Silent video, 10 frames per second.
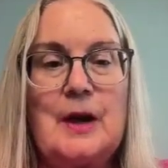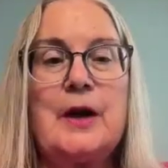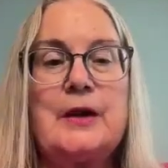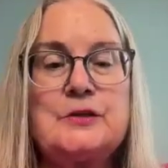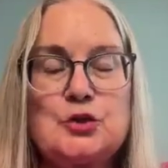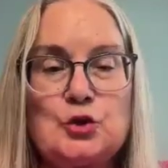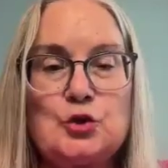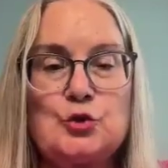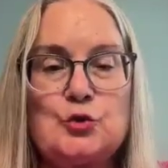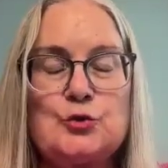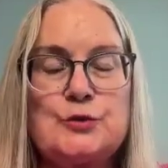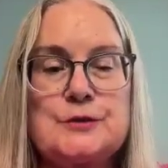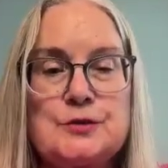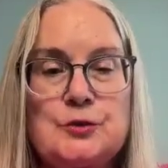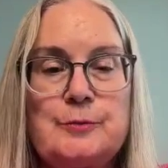I
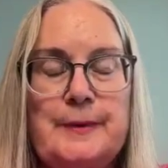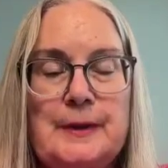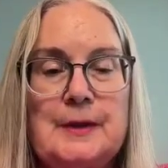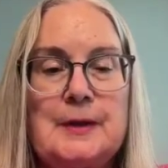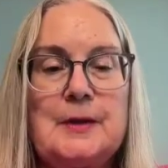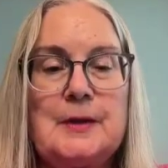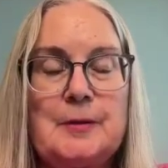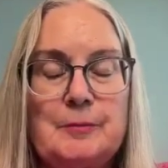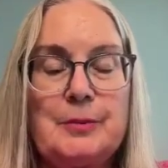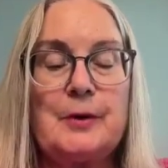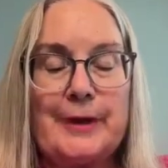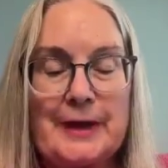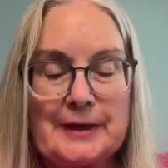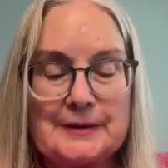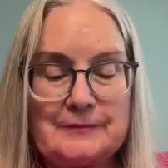choose to be
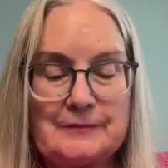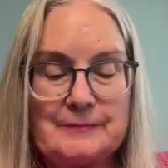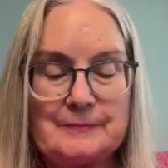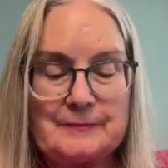proactive.